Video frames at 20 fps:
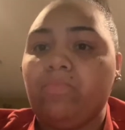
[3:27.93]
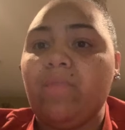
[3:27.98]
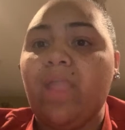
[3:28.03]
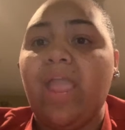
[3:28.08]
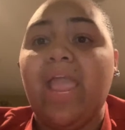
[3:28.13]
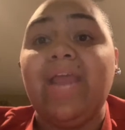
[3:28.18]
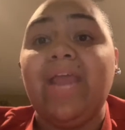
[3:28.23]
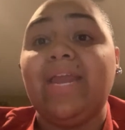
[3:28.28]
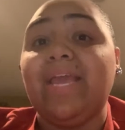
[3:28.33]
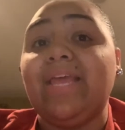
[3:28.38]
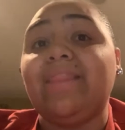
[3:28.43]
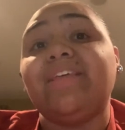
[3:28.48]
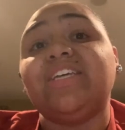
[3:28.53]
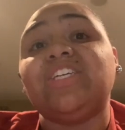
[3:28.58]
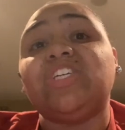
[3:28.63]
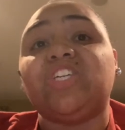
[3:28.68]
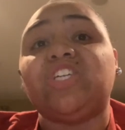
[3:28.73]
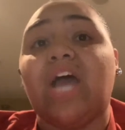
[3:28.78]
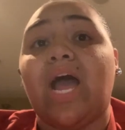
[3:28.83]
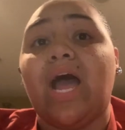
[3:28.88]
And in
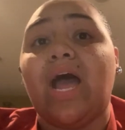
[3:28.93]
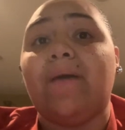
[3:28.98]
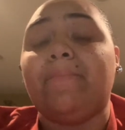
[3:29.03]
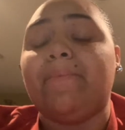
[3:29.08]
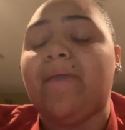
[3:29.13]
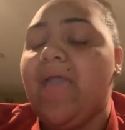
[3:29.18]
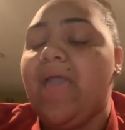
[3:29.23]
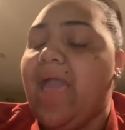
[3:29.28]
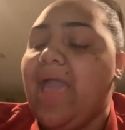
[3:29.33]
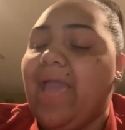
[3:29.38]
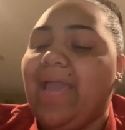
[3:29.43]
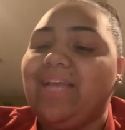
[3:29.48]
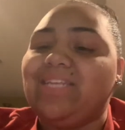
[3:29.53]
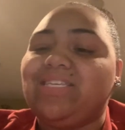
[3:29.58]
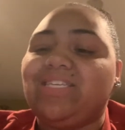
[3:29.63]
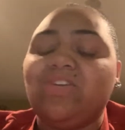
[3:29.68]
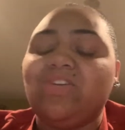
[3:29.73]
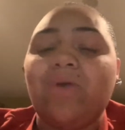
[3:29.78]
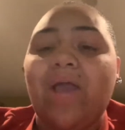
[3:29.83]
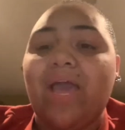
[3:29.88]
this job, it
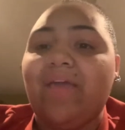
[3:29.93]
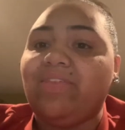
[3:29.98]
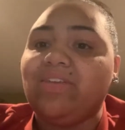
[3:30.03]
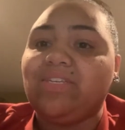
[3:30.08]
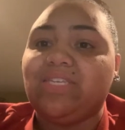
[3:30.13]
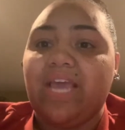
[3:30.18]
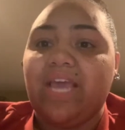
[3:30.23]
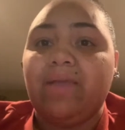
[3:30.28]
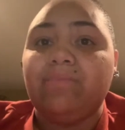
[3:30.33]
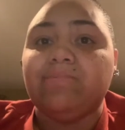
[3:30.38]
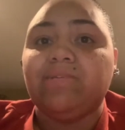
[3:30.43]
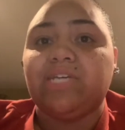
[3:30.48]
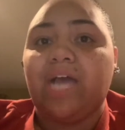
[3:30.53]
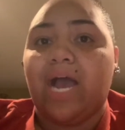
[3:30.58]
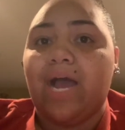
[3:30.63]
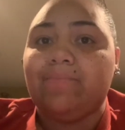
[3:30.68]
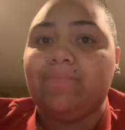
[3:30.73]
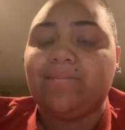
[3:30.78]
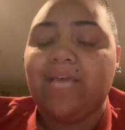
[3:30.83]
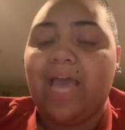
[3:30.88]
still had the same
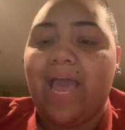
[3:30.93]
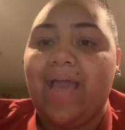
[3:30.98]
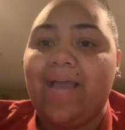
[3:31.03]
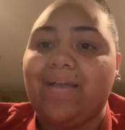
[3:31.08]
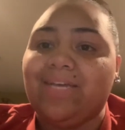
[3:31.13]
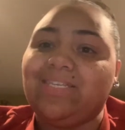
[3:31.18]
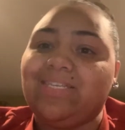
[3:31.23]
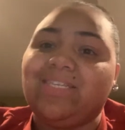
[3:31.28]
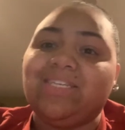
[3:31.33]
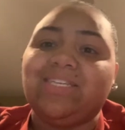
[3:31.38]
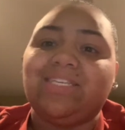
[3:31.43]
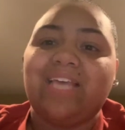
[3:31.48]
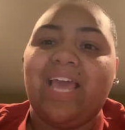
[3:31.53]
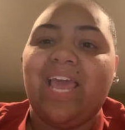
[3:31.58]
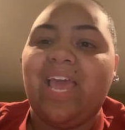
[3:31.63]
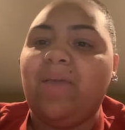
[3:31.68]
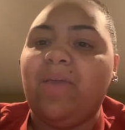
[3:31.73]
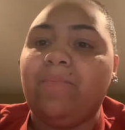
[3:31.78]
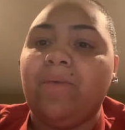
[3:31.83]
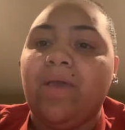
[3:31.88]
job tasks, the
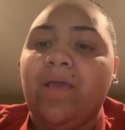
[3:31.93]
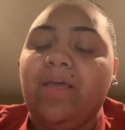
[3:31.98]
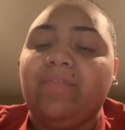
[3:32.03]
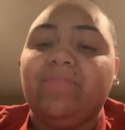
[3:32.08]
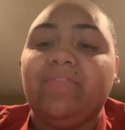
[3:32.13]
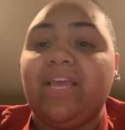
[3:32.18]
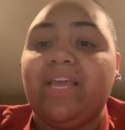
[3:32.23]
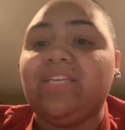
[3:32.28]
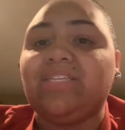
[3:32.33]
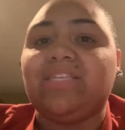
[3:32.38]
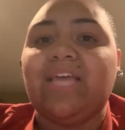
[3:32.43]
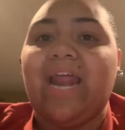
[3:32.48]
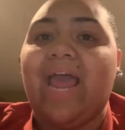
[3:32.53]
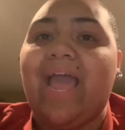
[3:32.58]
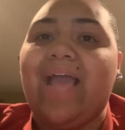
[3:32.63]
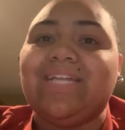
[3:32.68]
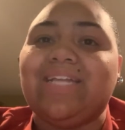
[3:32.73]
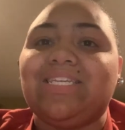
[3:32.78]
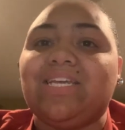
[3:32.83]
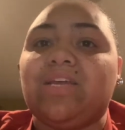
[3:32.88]
same things that I
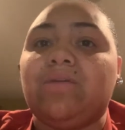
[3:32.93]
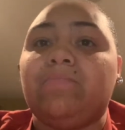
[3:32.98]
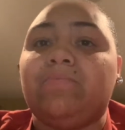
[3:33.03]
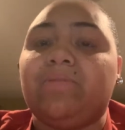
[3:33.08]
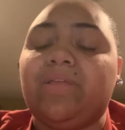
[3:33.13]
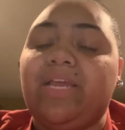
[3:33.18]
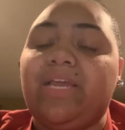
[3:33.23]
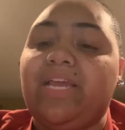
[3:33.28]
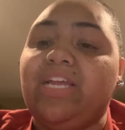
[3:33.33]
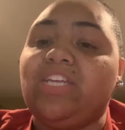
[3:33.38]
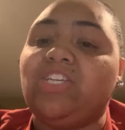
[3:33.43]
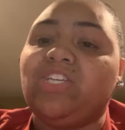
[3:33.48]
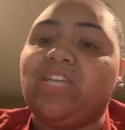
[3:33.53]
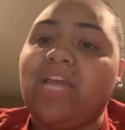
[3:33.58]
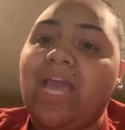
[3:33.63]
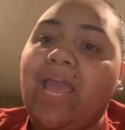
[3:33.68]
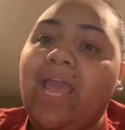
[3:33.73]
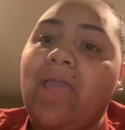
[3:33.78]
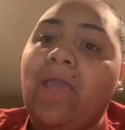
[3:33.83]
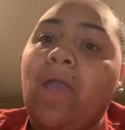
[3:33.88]
had to complete each
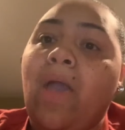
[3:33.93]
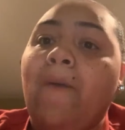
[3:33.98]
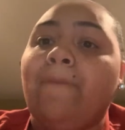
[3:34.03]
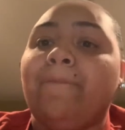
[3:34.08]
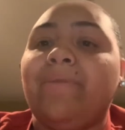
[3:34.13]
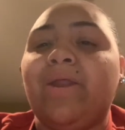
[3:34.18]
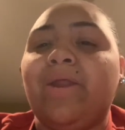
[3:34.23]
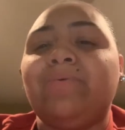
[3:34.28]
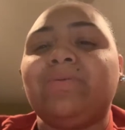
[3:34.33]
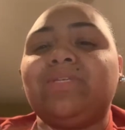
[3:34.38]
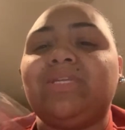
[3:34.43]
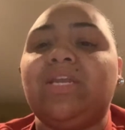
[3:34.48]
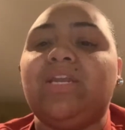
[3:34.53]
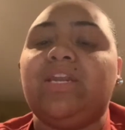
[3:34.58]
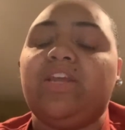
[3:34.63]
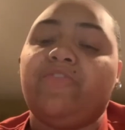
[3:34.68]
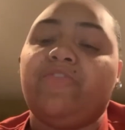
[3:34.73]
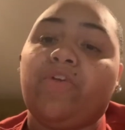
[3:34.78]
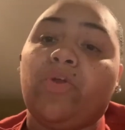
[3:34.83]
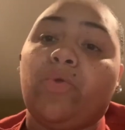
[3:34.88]
day, but it was in a
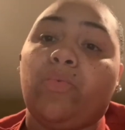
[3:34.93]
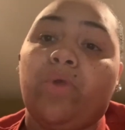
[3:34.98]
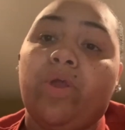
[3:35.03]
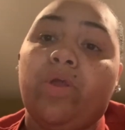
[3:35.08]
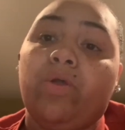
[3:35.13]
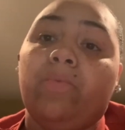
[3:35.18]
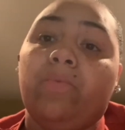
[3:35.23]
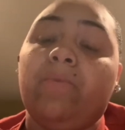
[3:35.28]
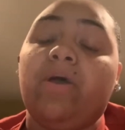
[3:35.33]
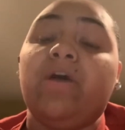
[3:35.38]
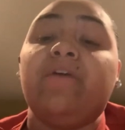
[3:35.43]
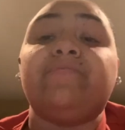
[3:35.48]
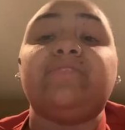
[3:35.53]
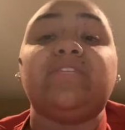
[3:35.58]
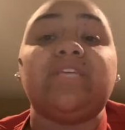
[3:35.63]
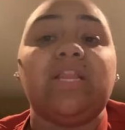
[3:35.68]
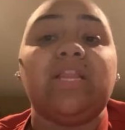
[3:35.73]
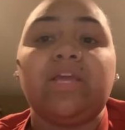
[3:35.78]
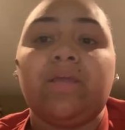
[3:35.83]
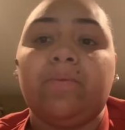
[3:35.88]
different realm of
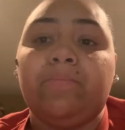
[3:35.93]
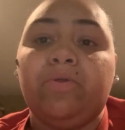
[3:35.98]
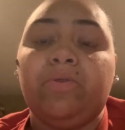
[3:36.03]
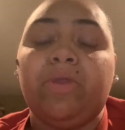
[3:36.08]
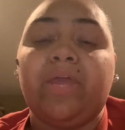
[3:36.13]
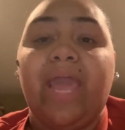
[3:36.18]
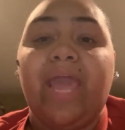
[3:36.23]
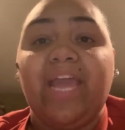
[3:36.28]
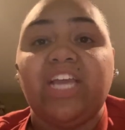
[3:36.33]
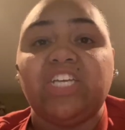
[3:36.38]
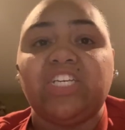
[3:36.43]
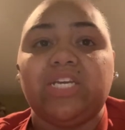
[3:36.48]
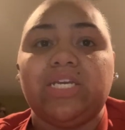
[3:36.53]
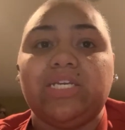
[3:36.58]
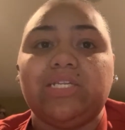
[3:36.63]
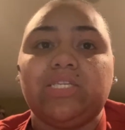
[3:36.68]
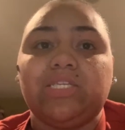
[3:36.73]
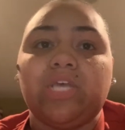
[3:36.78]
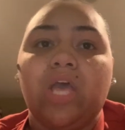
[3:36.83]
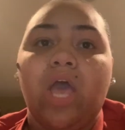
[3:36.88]

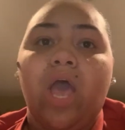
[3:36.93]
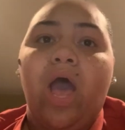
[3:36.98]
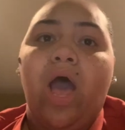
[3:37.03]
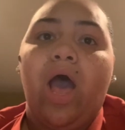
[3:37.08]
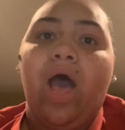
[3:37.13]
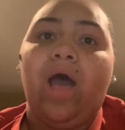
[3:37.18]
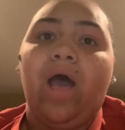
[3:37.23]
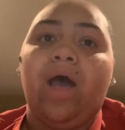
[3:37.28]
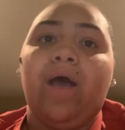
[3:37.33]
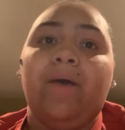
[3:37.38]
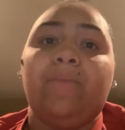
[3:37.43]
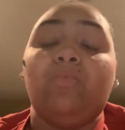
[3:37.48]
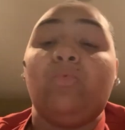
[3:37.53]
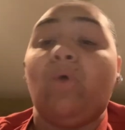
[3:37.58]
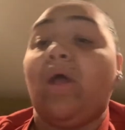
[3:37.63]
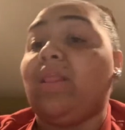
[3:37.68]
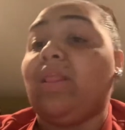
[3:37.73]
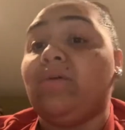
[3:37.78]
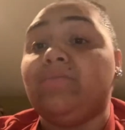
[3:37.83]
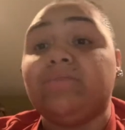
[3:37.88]
telecommunications.
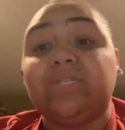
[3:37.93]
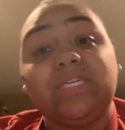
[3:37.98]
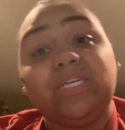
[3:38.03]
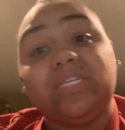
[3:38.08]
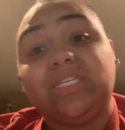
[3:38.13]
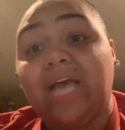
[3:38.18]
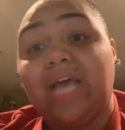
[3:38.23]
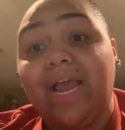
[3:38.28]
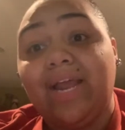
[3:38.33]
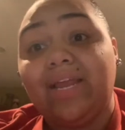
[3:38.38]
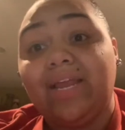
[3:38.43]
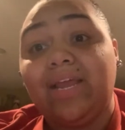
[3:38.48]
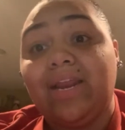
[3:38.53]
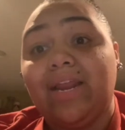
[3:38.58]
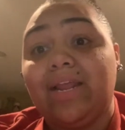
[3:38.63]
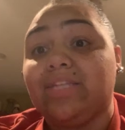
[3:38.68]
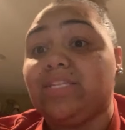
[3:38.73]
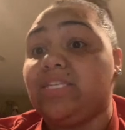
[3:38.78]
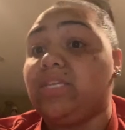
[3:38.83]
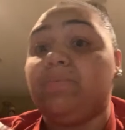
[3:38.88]
While I was
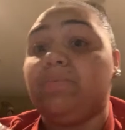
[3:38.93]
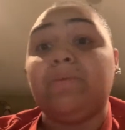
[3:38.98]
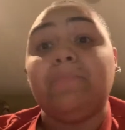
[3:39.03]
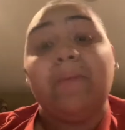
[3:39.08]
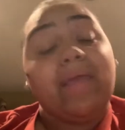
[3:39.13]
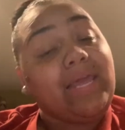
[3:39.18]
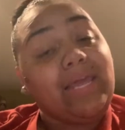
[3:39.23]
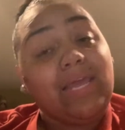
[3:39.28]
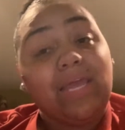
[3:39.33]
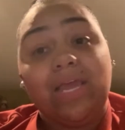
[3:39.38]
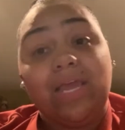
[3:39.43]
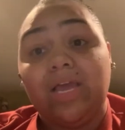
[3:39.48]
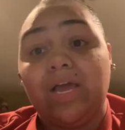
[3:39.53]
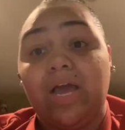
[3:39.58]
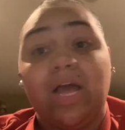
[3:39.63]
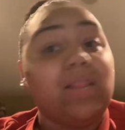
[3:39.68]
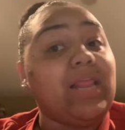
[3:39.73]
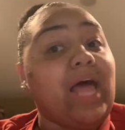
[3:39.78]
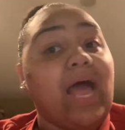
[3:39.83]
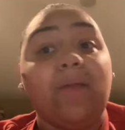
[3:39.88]
excited to be making
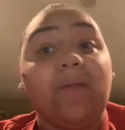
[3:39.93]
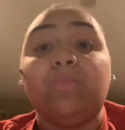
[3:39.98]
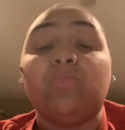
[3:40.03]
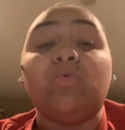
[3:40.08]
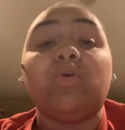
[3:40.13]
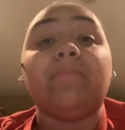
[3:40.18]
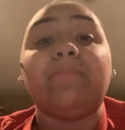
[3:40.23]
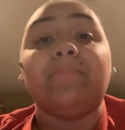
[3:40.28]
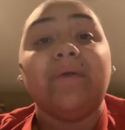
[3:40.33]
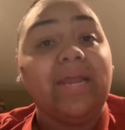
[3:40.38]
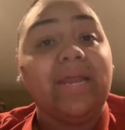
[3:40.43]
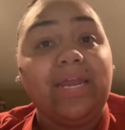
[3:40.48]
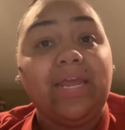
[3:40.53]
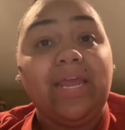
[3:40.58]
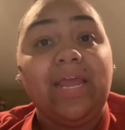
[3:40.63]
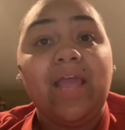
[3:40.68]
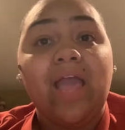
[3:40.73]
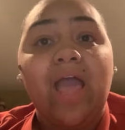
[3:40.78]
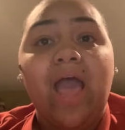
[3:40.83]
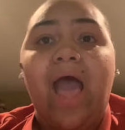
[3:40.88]
a lot more
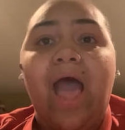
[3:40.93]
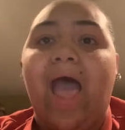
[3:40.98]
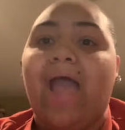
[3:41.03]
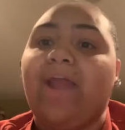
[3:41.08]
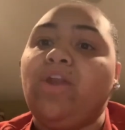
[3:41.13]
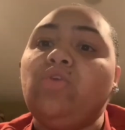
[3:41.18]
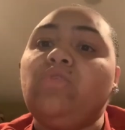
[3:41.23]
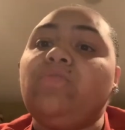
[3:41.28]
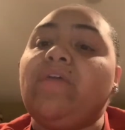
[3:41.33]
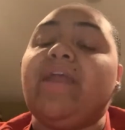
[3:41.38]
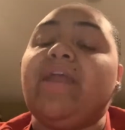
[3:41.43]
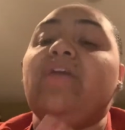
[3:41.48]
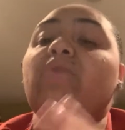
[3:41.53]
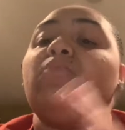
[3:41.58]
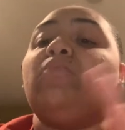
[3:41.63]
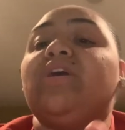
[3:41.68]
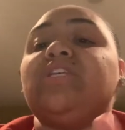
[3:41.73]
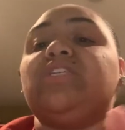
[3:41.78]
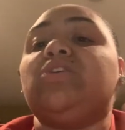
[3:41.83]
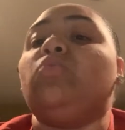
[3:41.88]
money, I knew that it
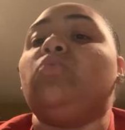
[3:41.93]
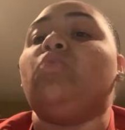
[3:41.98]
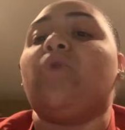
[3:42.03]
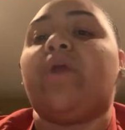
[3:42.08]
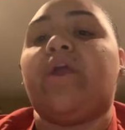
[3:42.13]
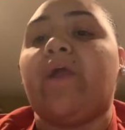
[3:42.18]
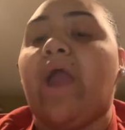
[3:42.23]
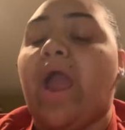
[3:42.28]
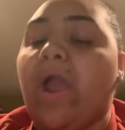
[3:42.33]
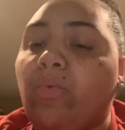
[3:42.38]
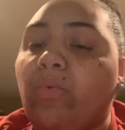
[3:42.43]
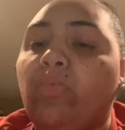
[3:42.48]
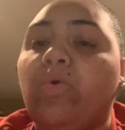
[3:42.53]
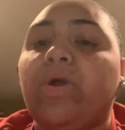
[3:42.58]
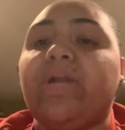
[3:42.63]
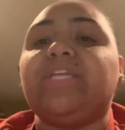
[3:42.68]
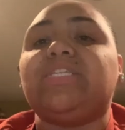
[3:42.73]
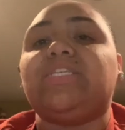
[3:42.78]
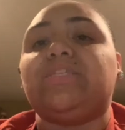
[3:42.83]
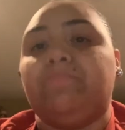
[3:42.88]
wasn't where I
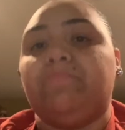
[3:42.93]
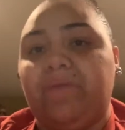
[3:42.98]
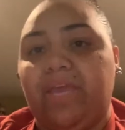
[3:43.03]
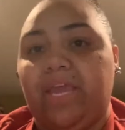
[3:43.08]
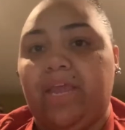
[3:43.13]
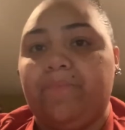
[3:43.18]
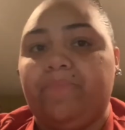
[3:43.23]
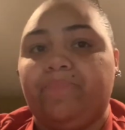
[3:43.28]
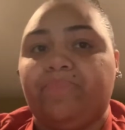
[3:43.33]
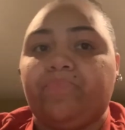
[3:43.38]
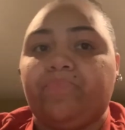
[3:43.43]
wanted to be.